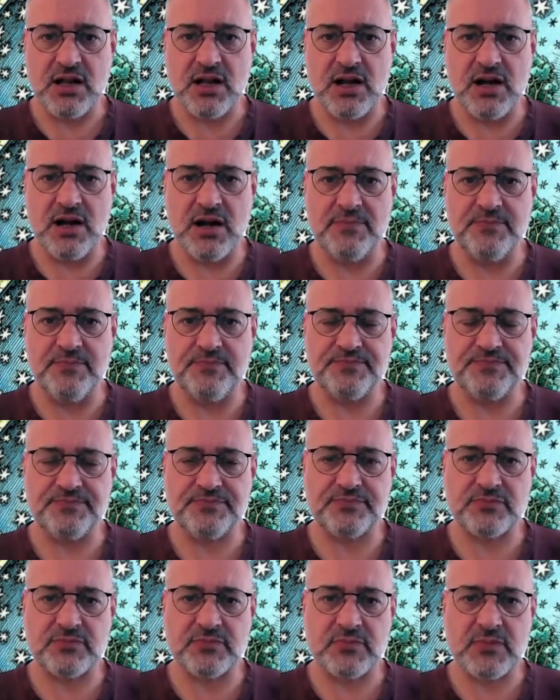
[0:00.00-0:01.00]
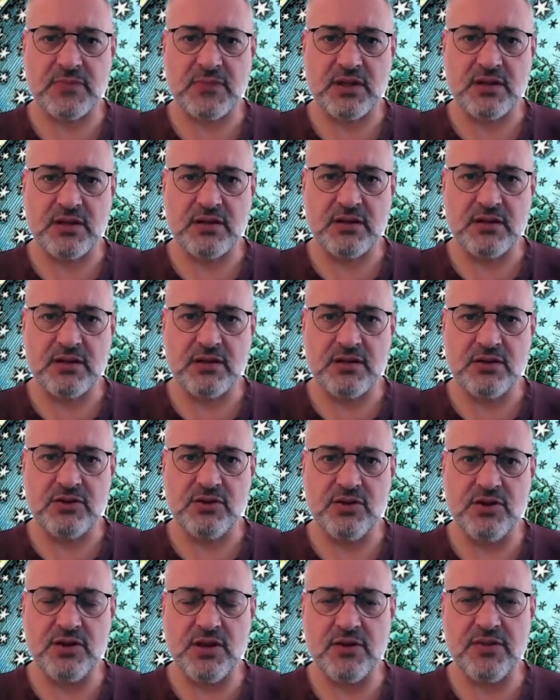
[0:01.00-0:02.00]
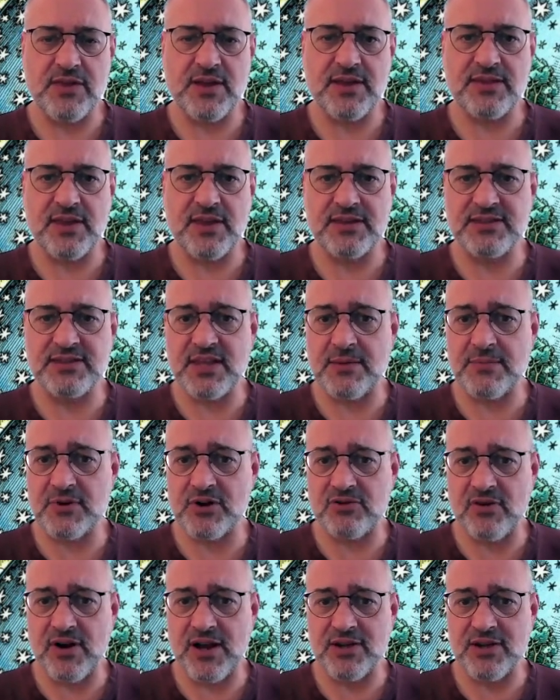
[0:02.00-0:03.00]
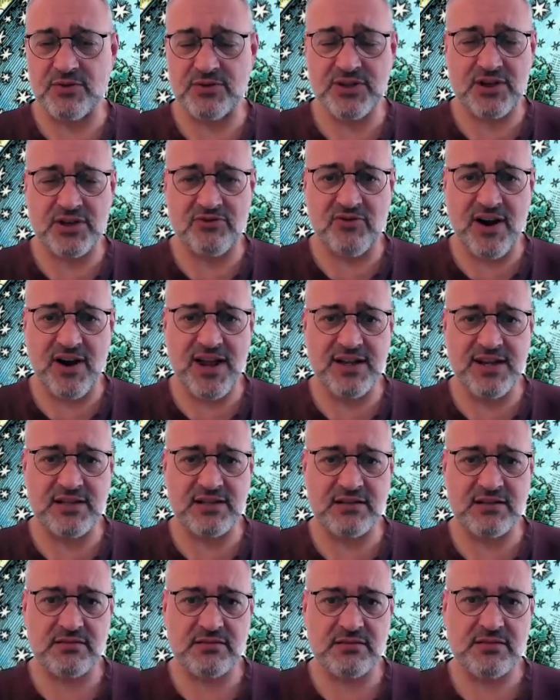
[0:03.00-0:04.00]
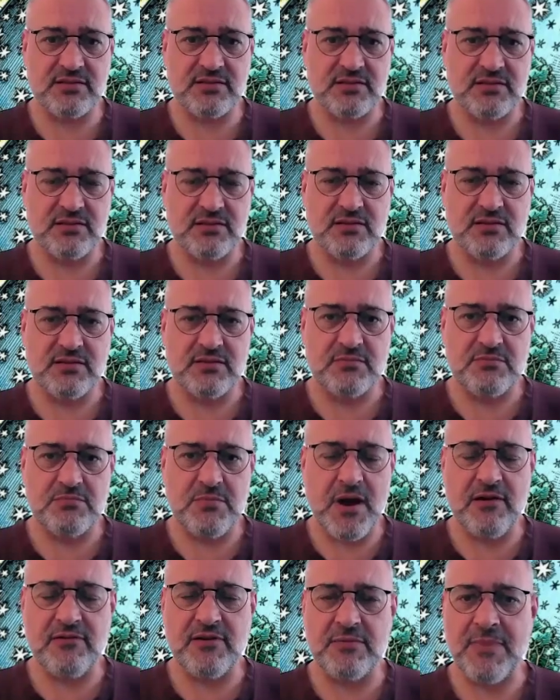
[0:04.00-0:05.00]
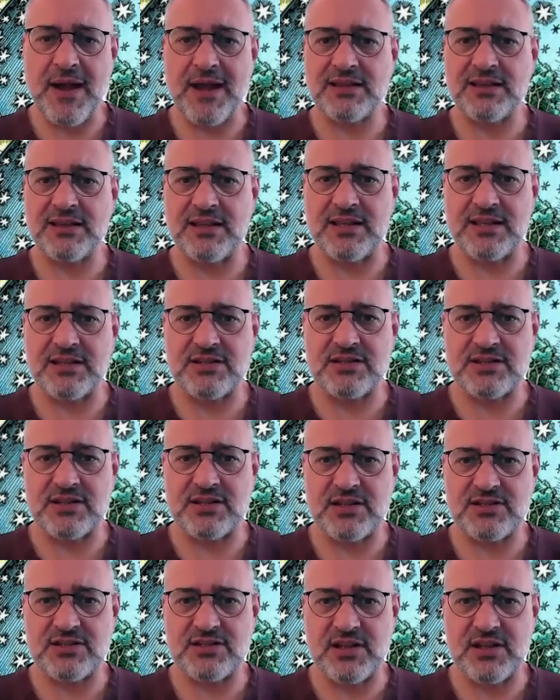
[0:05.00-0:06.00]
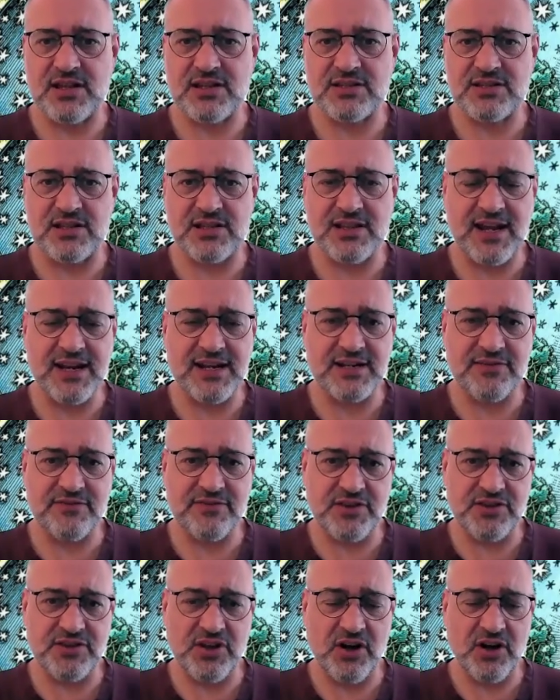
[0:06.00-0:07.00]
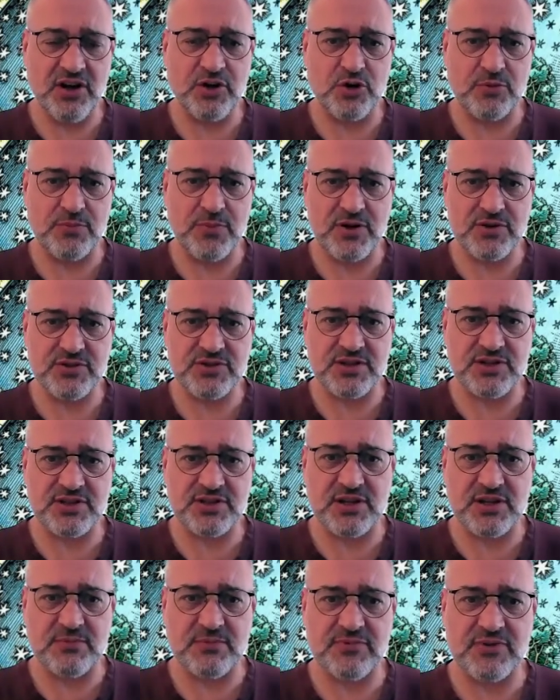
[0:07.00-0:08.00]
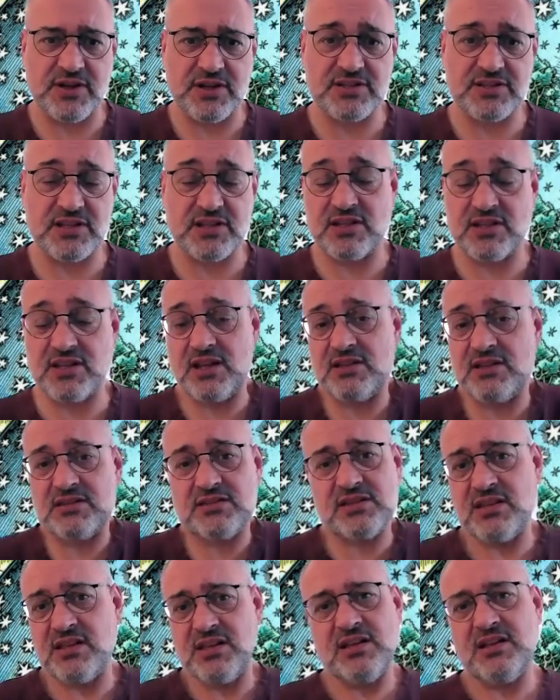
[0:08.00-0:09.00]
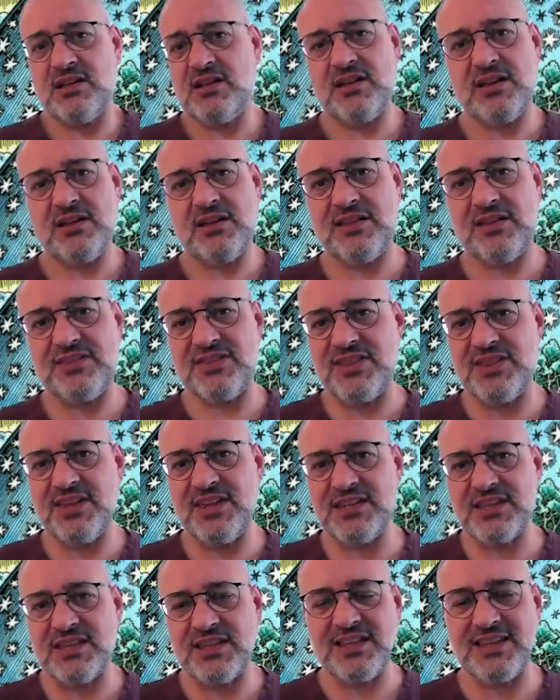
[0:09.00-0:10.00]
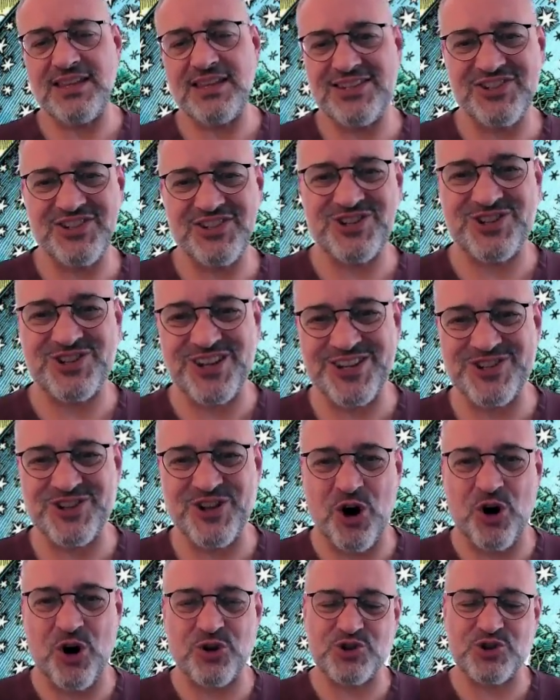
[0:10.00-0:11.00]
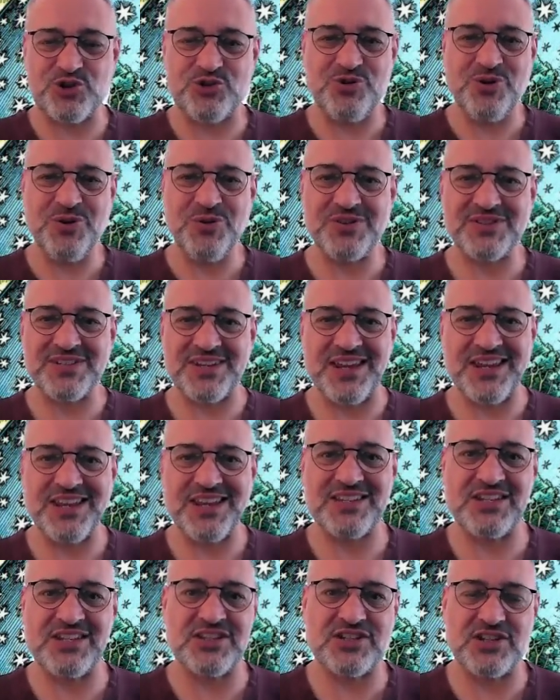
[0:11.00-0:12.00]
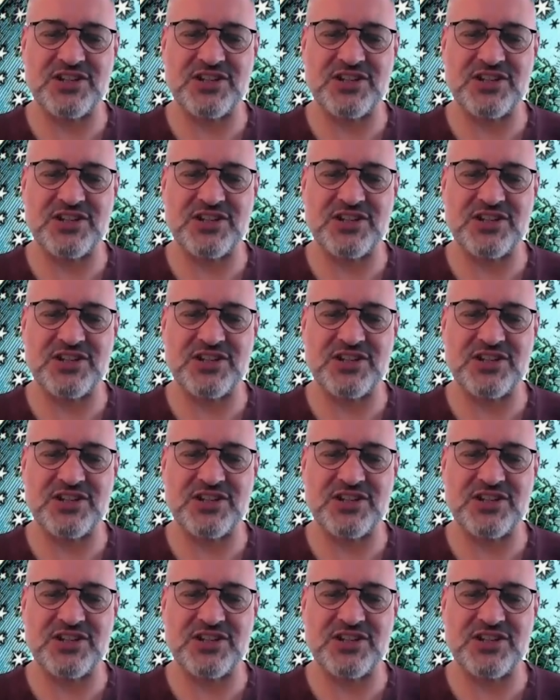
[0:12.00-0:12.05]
they denigrate or degrade Mary Magdalene as a lady of the night almost in some things, and it's not true, is it?